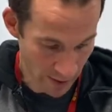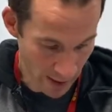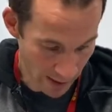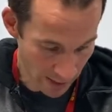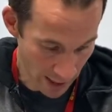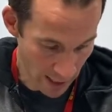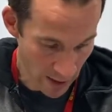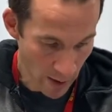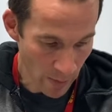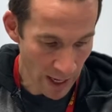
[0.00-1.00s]
And
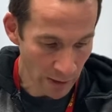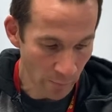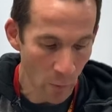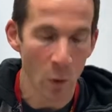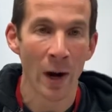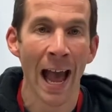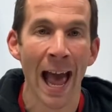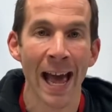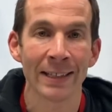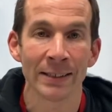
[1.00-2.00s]
then page 4
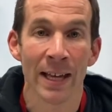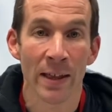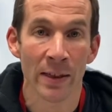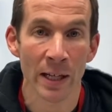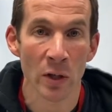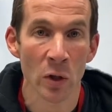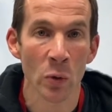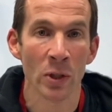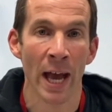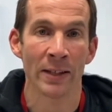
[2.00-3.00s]
has the New
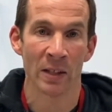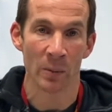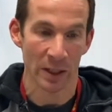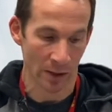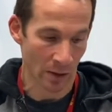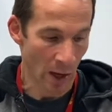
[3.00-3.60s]
Testament.